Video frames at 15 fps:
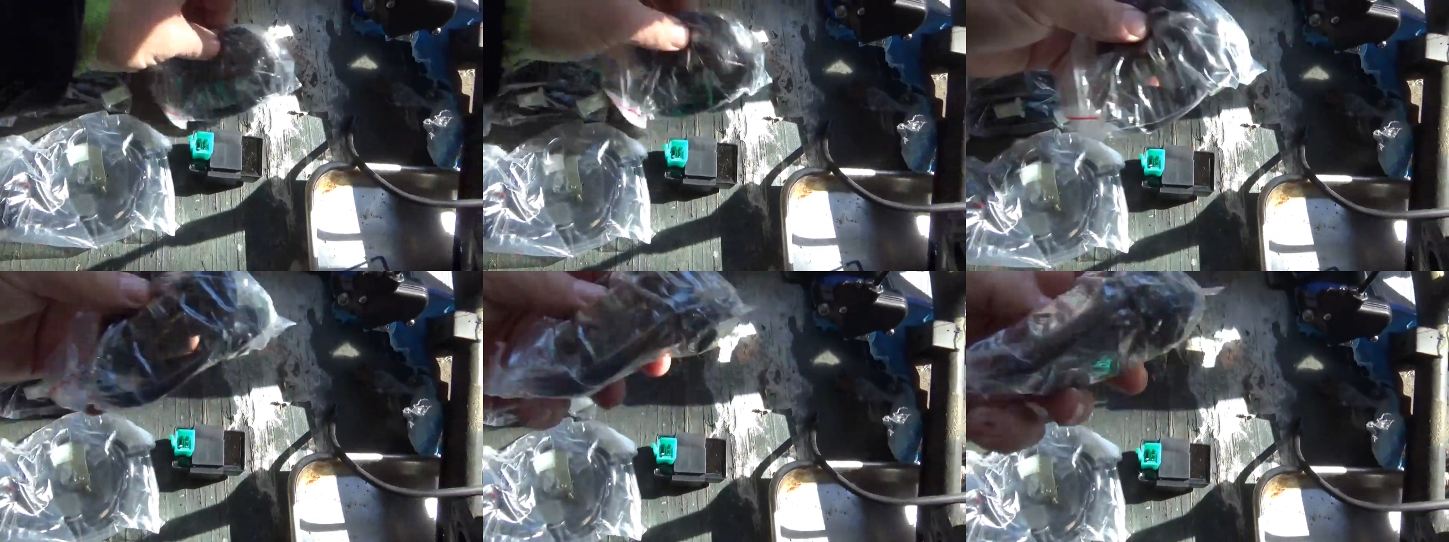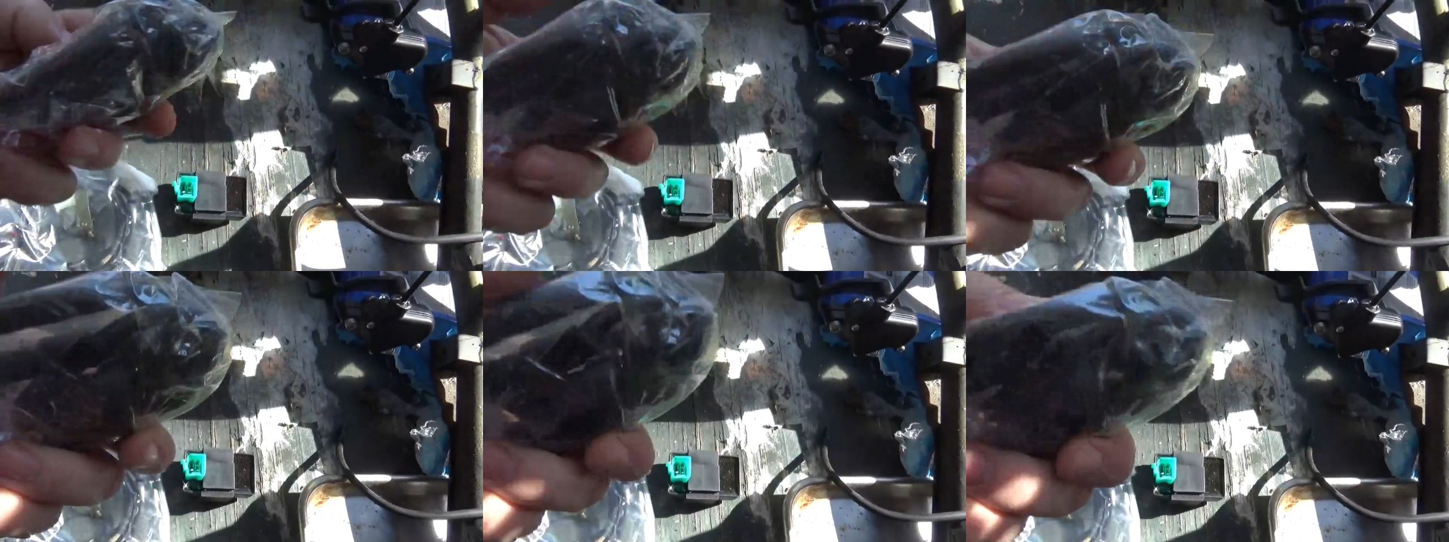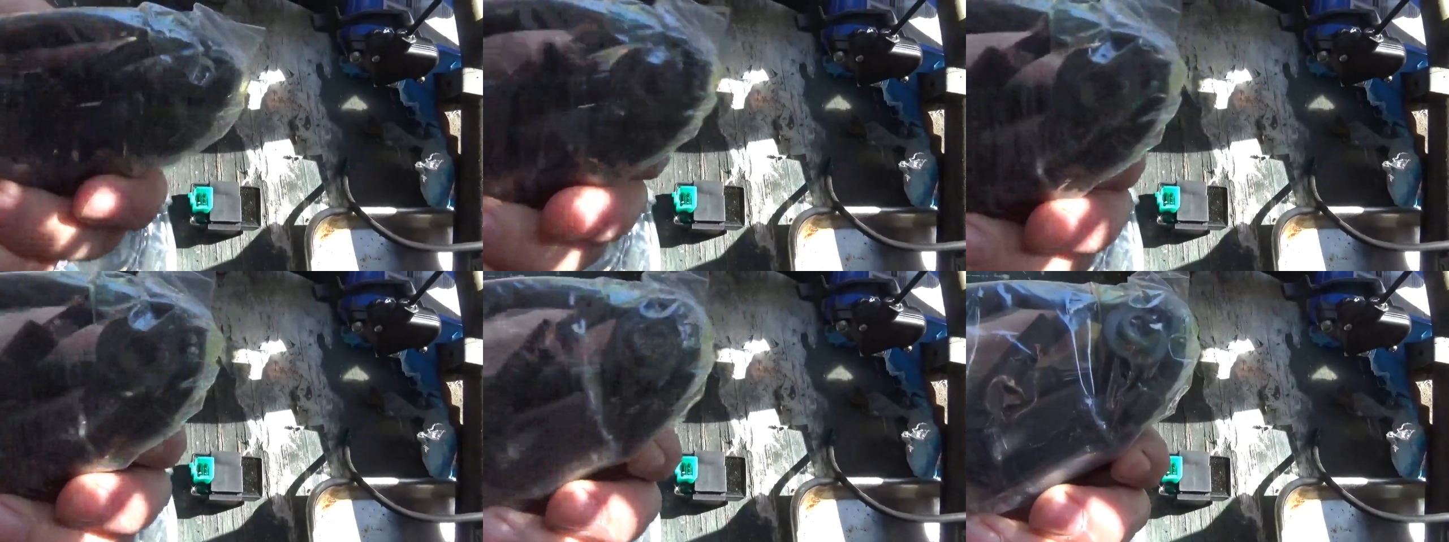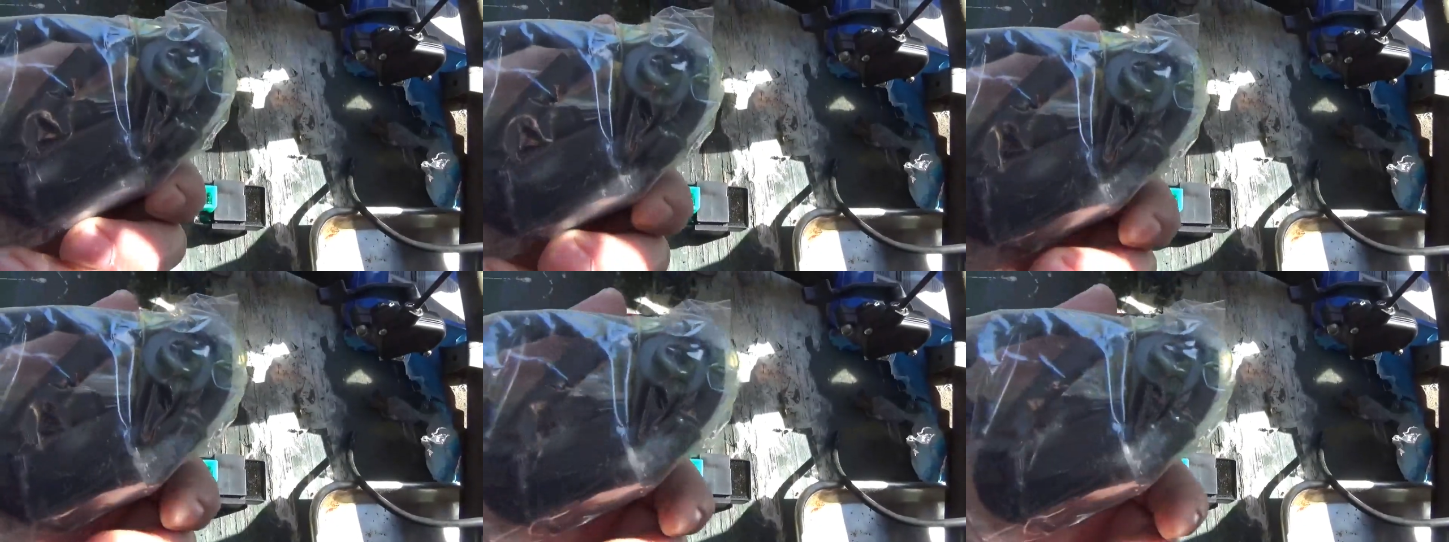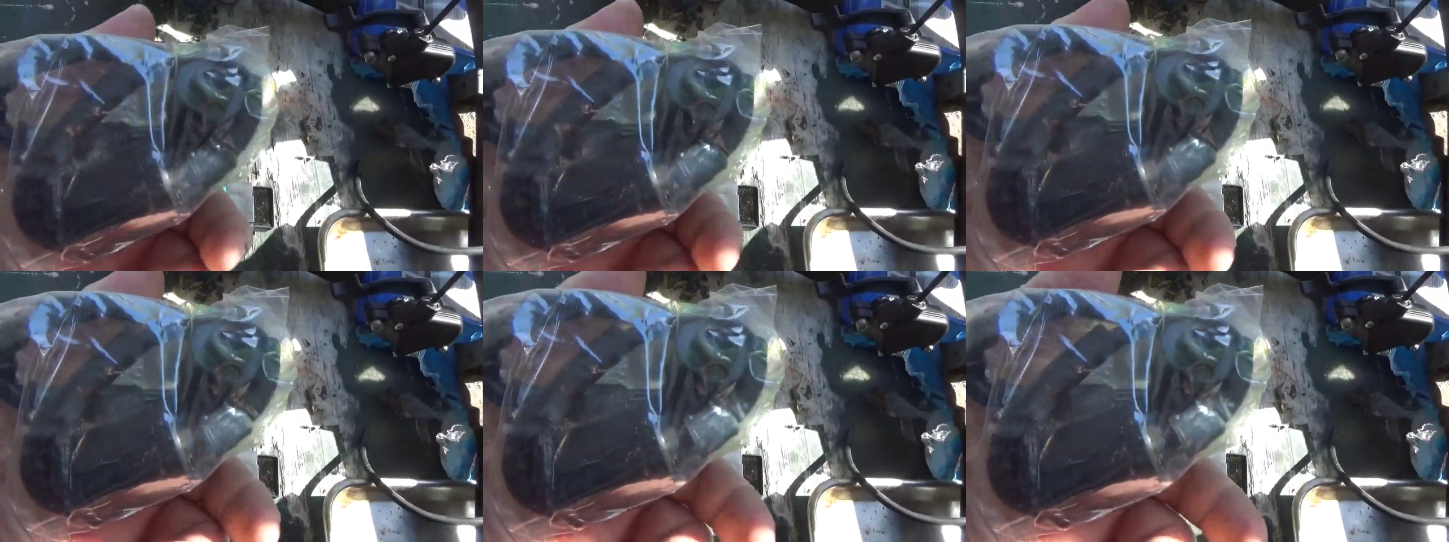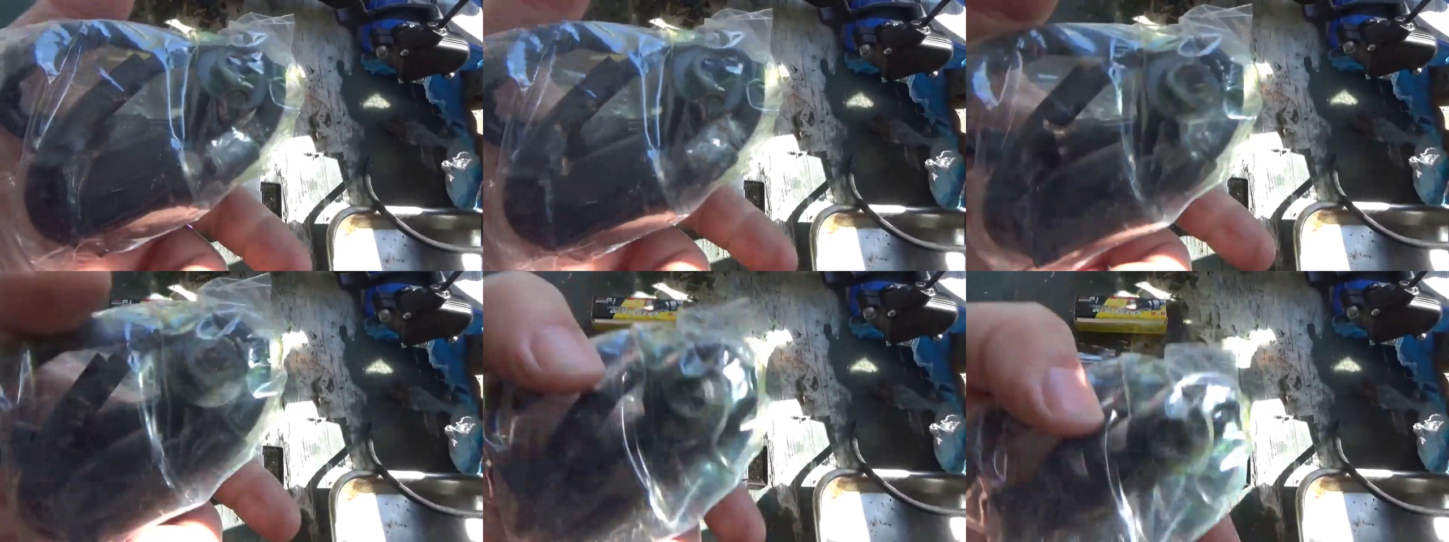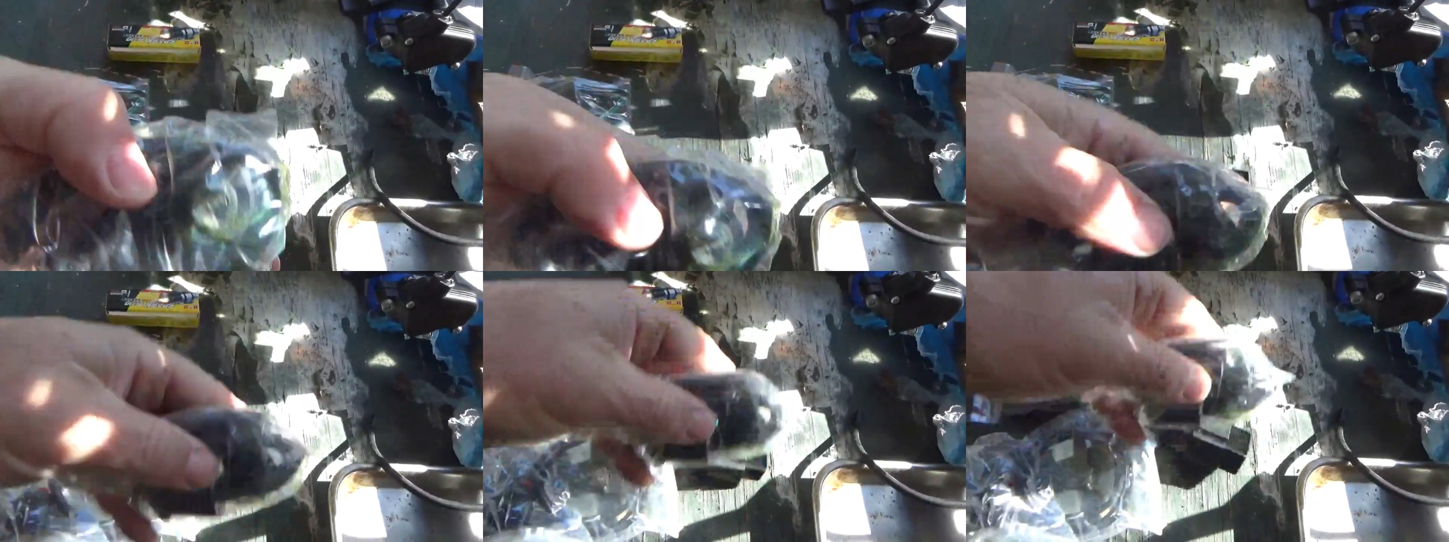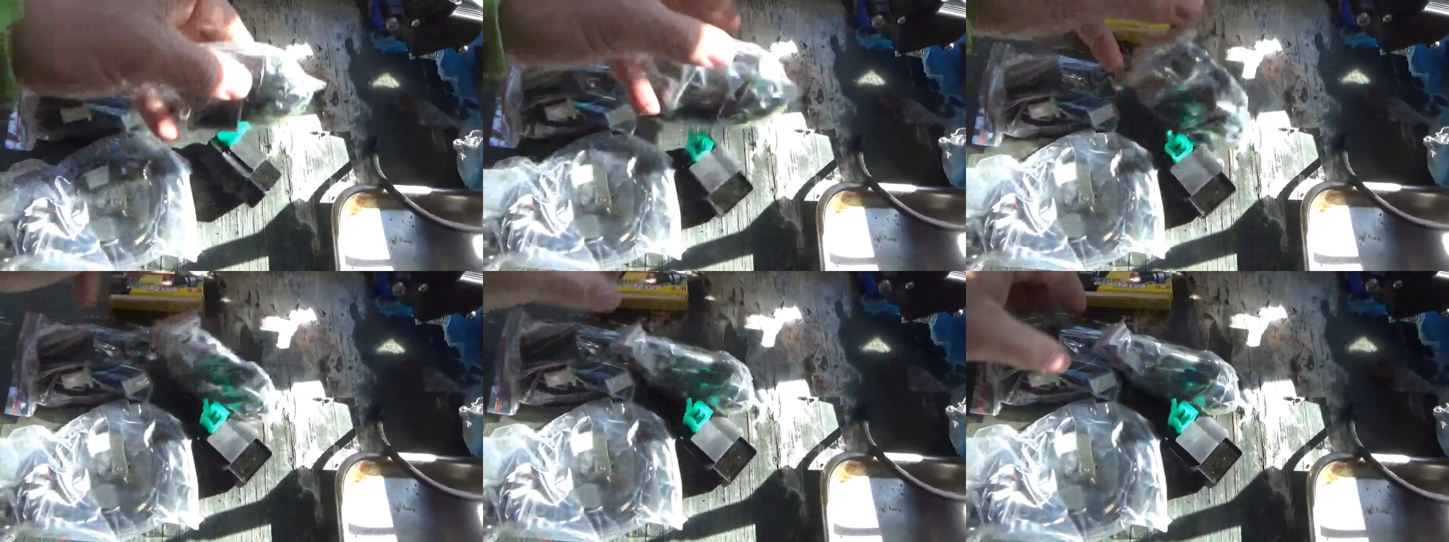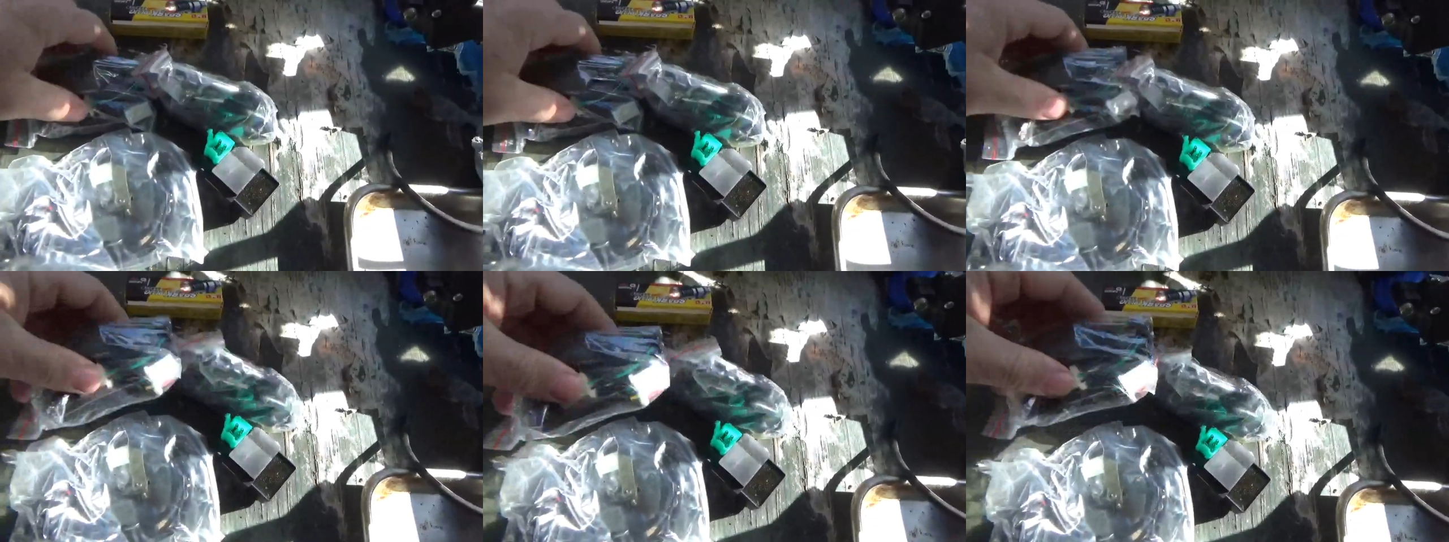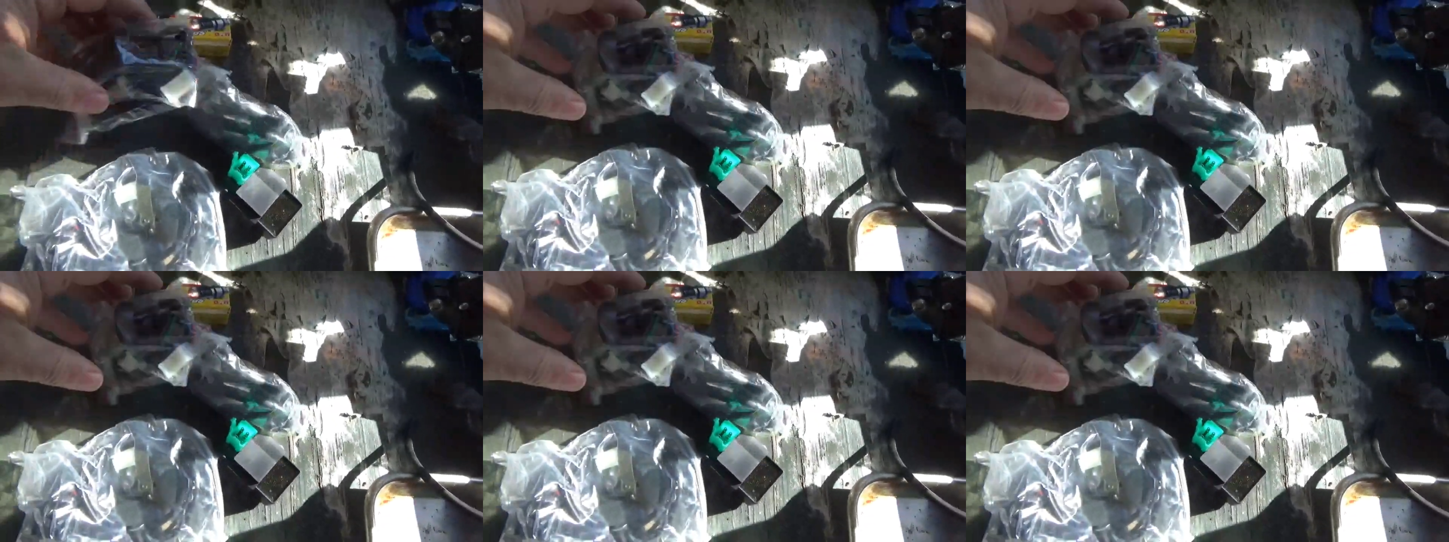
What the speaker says: Nobody's mouth can be seen.